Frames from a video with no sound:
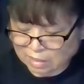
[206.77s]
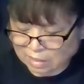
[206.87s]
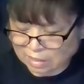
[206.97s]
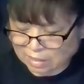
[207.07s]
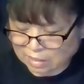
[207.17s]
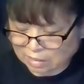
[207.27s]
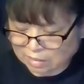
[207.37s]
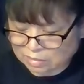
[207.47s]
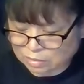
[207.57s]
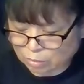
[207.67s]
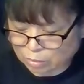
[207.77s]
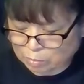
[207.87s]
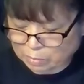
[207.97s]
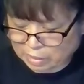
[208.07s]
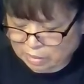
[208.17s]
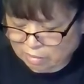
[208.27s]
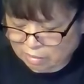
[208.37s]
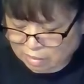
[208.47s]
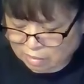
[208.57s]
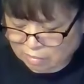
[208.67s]
And I sewed a button
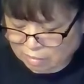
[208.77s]
on it.